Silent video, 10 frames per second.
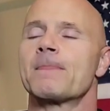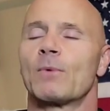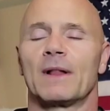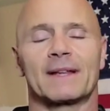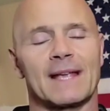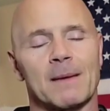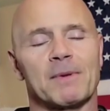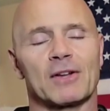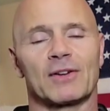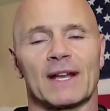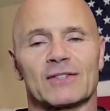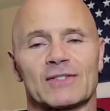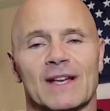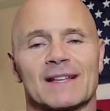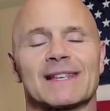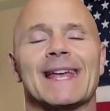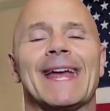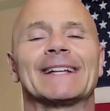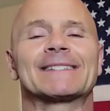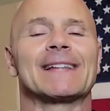While it can be a good
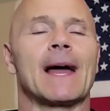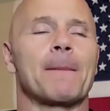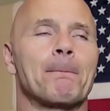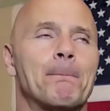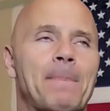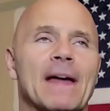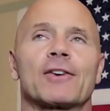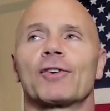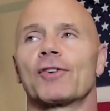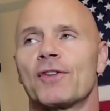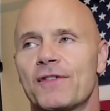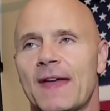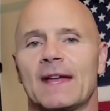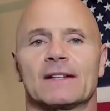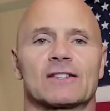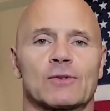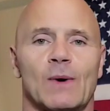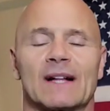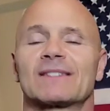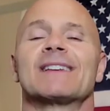exercise, it's not better than
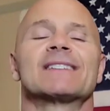squats,